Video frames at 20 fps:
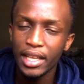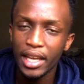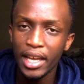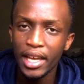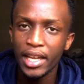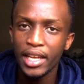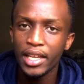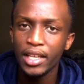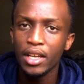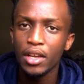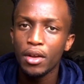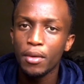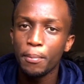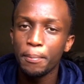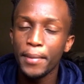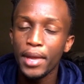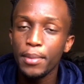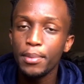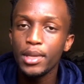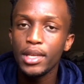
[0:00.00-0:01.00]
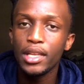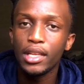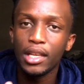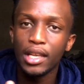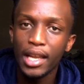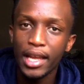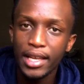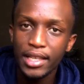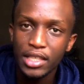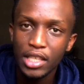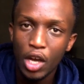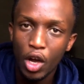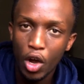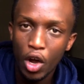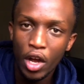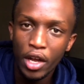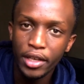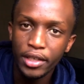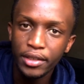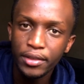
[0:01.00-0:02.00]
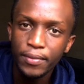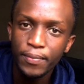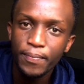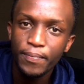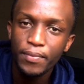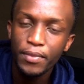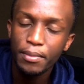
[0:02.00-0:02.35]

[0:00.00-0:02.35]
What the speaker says: day, maybe later on,